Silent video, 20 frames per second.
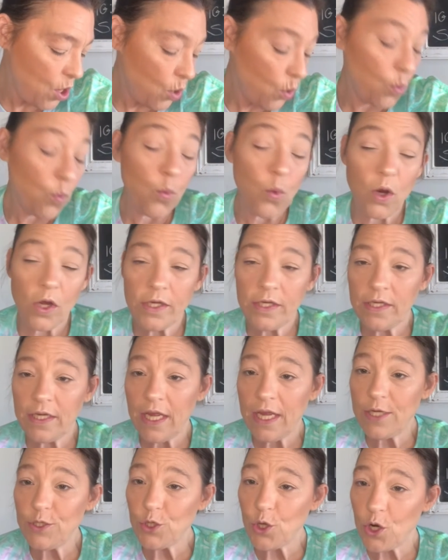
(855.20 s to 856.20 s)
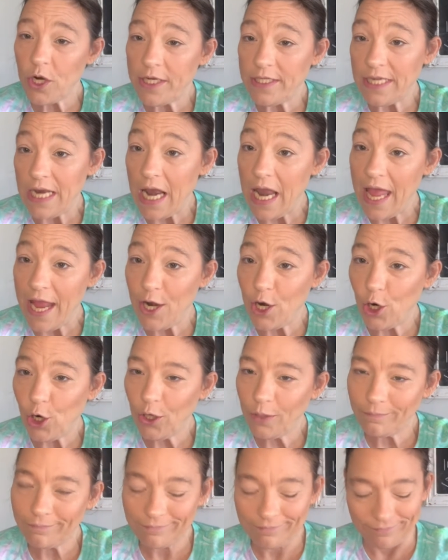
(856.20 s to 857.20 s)
One Eternity
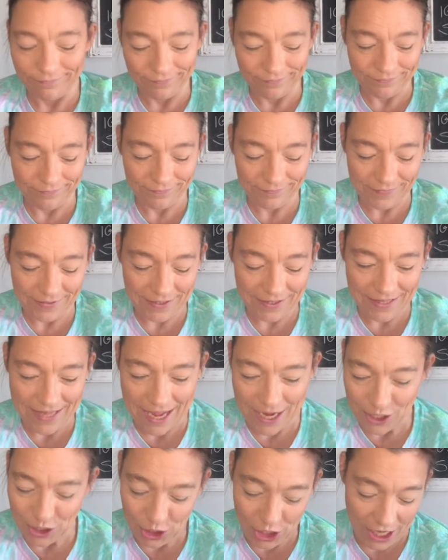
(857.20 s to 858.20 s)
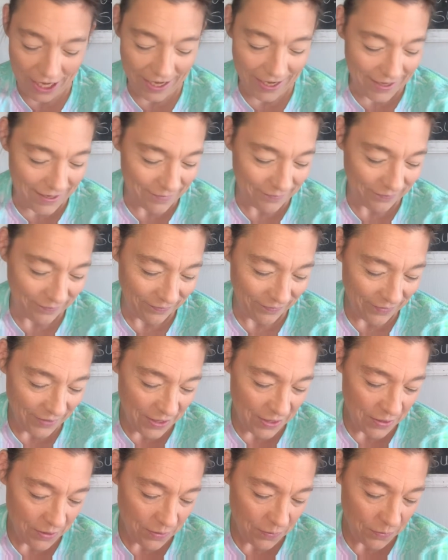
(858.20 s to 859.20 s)
Later, that shade.
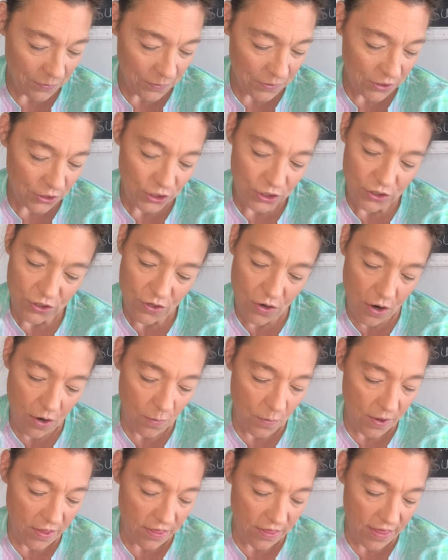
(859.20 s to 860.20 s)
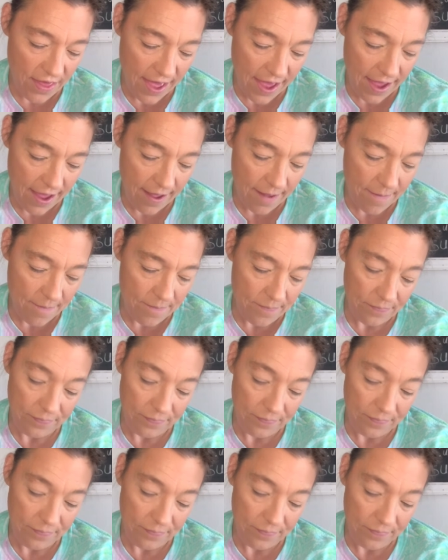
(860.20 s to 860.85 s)
I'm going to start with that.